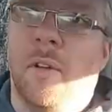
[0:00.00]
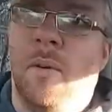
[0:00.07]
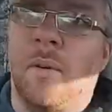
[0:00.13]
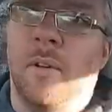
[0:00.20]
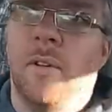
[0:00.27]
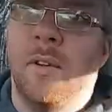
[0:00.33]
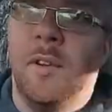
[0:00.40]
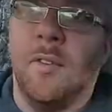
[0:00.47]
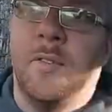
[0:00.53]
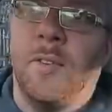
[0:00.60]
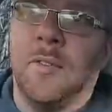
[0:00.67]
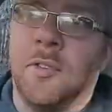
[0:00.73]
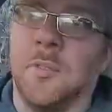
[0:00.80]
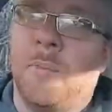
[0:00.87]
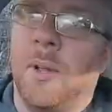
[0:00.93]
I don't know if
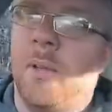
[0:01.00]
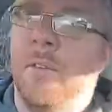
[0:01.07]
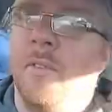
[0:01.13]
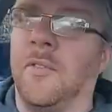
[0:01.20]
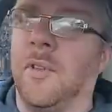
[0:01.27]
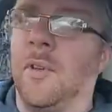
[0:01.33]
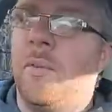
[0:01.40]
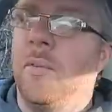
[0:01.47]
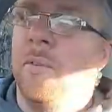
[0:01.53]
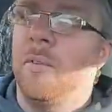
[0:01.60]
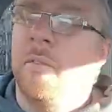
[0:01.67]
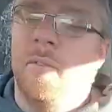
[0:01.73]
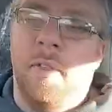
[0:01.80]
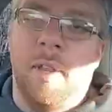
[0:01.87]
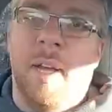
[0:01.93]
I've just blown a fuse
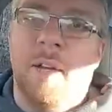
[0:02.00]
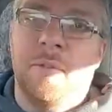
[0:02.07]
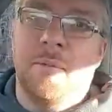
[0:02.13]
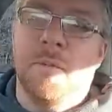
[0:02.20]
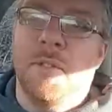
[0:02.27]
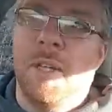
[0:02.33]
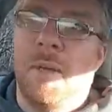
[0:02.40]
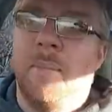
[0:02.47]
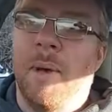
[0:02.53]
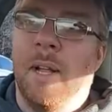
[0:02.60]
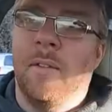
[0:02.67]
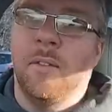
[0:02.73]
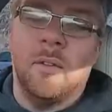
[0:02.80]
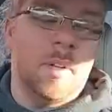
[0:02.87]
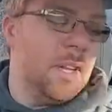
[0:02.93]
or if the actual seat
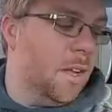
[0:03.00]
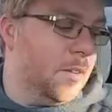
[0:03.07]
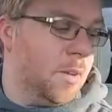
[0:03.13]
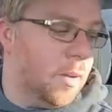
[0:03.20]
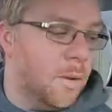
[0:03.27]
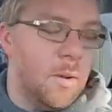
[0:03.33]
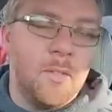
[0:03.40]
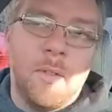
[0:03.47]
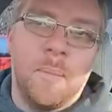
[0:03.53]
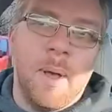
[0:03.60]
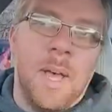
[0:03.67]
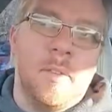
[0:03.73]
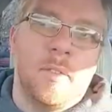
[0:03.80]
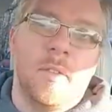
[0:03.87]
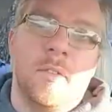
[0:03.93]
pads are. I don't know if the
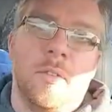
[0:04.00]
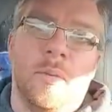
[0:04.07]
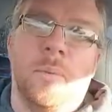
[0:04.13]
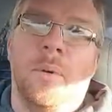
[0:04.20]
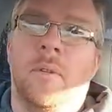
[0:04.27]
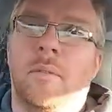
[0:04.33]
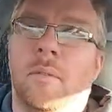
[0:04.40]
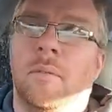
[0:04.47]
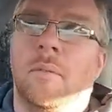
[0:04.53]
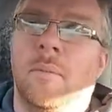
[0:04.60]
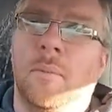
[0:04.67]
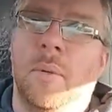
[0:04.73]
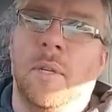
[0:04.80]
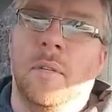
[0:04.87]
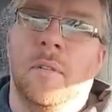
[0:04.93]
passenger one
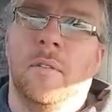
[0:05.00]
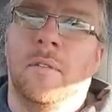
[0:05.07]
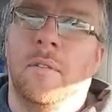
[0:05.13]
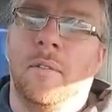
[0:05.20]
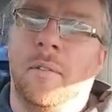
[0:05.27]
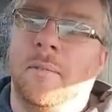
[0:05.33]
works,